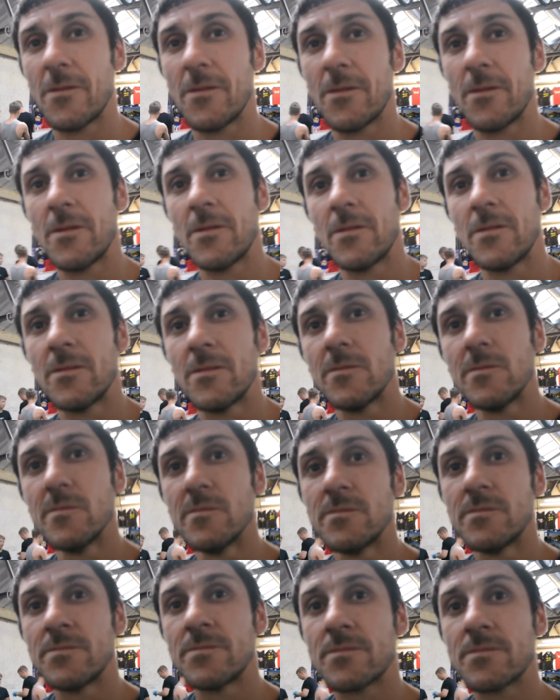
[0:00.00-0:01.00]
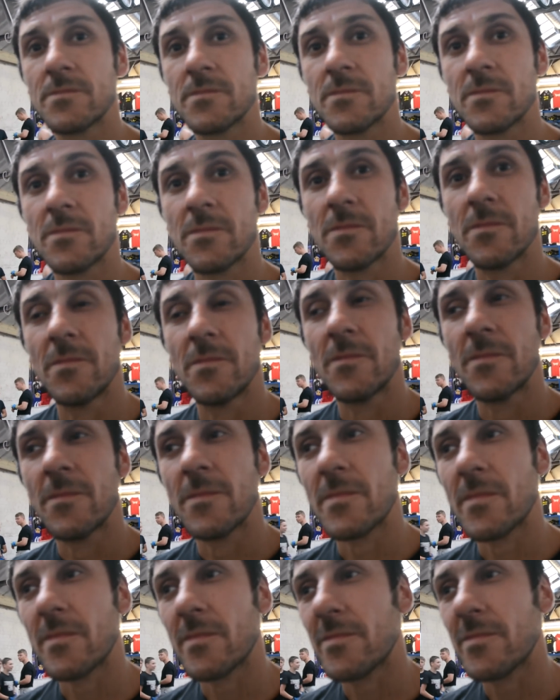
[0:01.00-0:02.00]
for yourself, who's your favourite fighter?
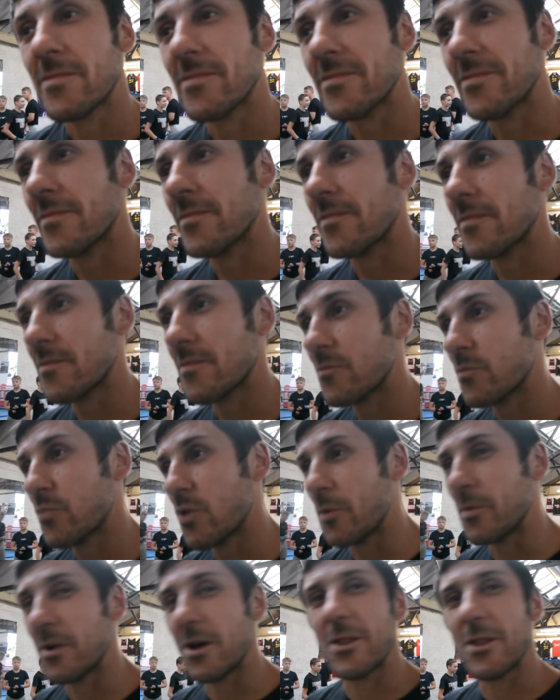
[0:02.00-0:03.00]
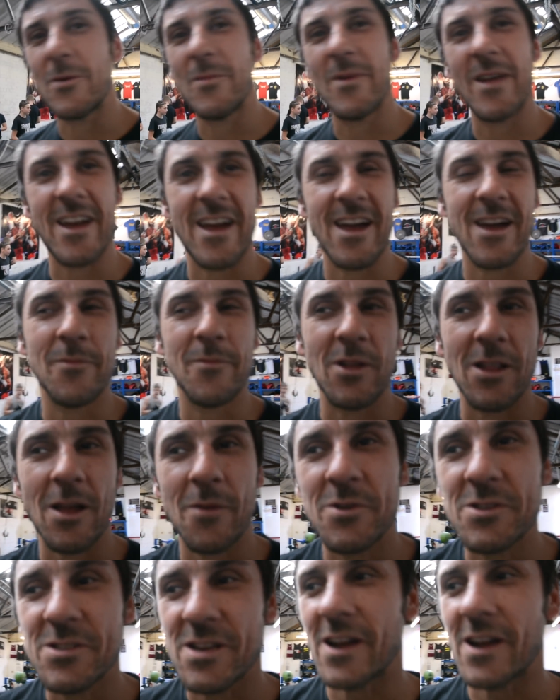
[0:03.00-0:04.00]
Probably at the minute, but
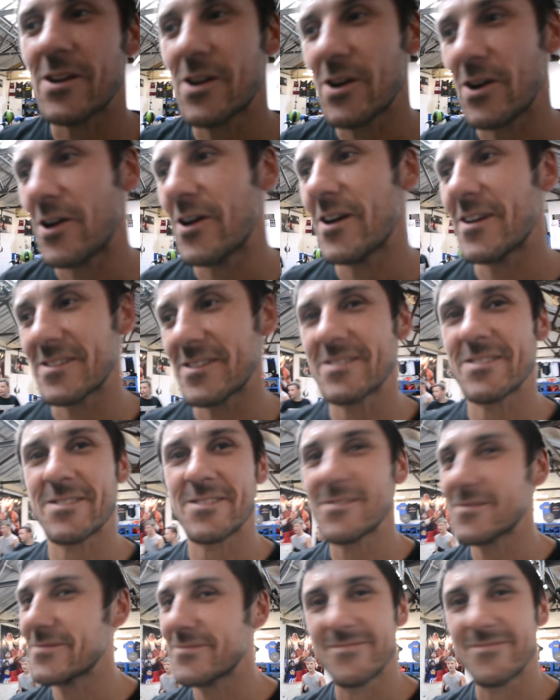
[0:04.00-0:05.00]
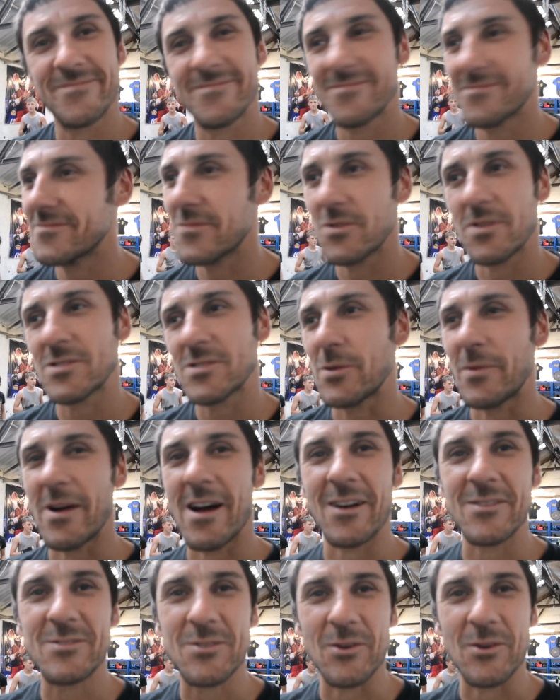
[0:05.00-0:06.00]
Lomachenko is something
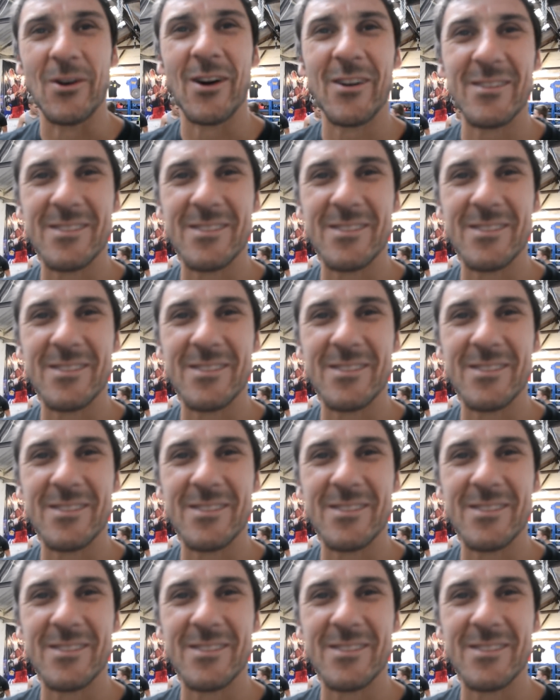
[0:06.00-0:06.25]
else to watch,